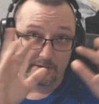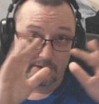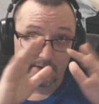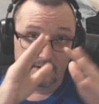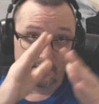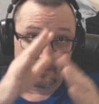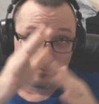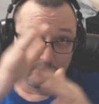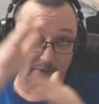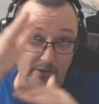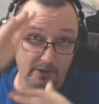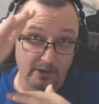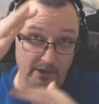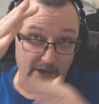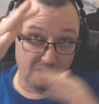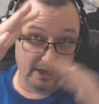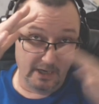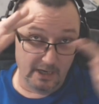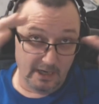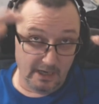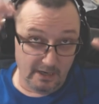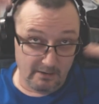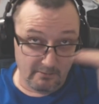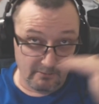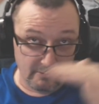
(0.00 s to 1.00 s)
somewhere in
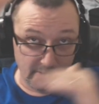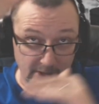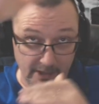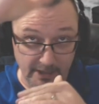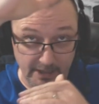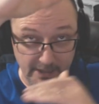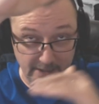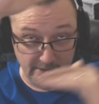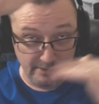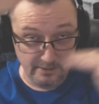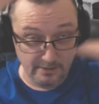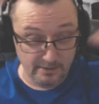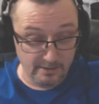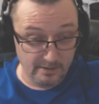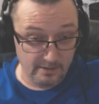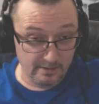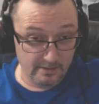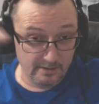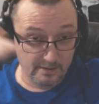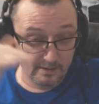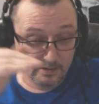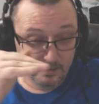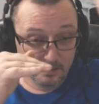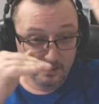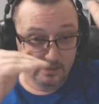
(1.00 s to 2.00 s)
that region.
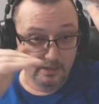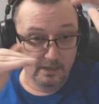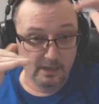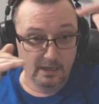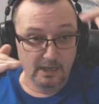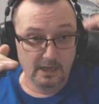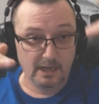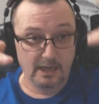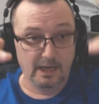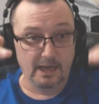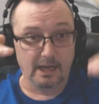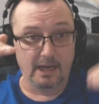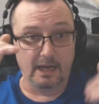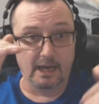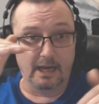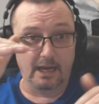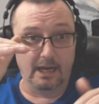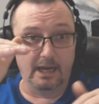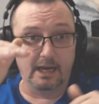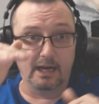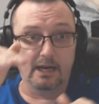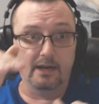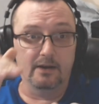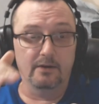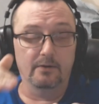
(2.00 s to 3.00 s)

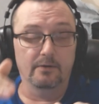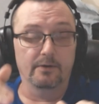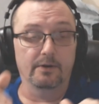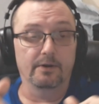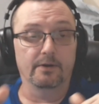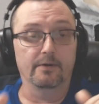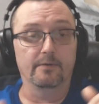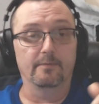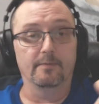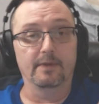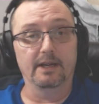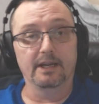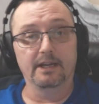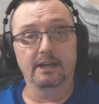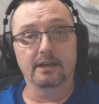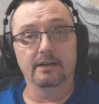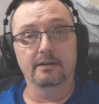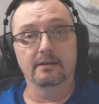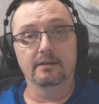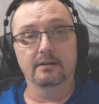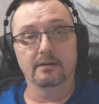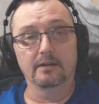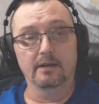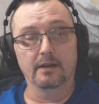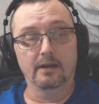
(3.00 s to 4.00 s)
I don't know, man.
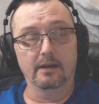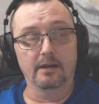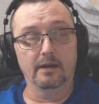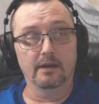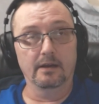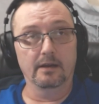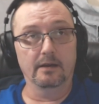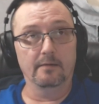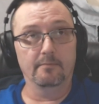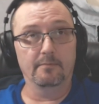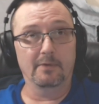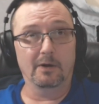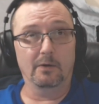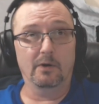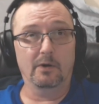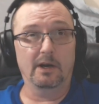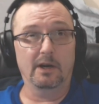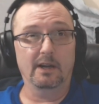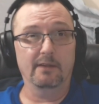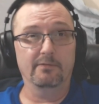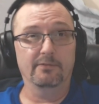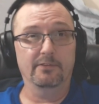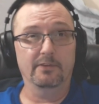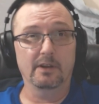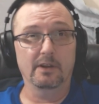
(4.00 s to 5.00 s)
Uh, my
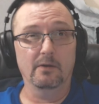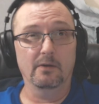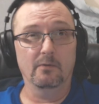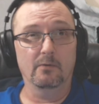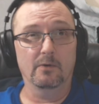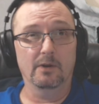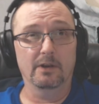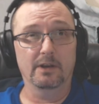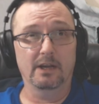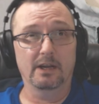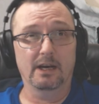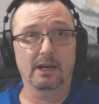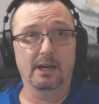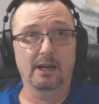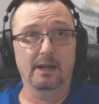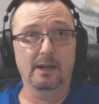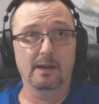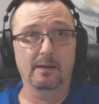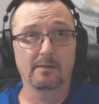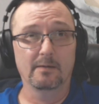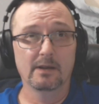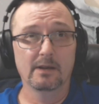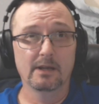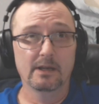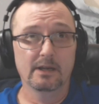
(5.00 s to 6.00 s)
wife seen it one day.
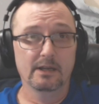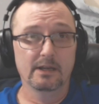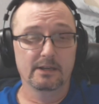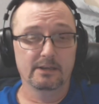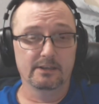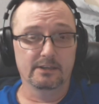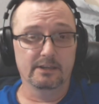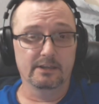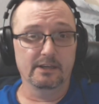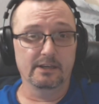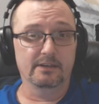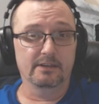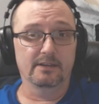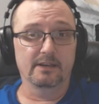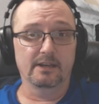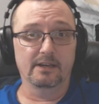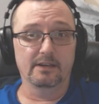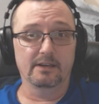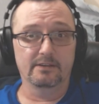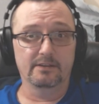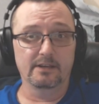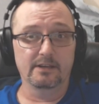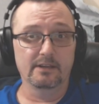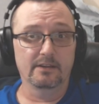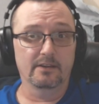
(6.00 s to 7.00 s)
She said
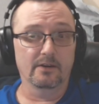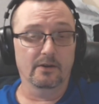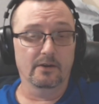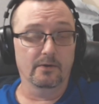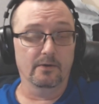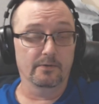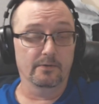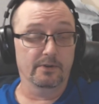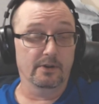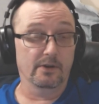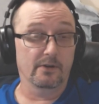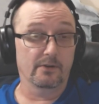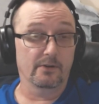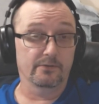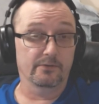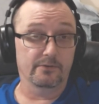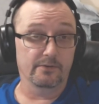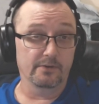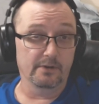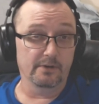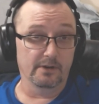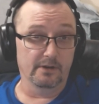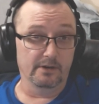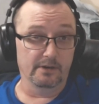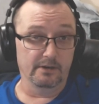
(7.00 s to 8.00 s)
she thought it was
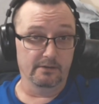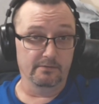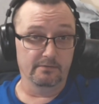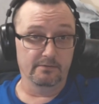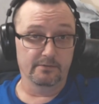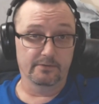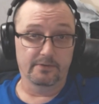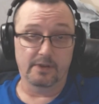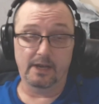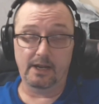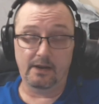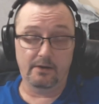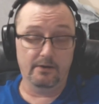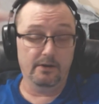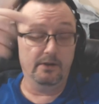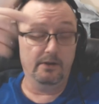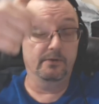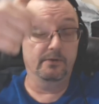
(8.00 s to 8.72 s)
Australian. So I don't know,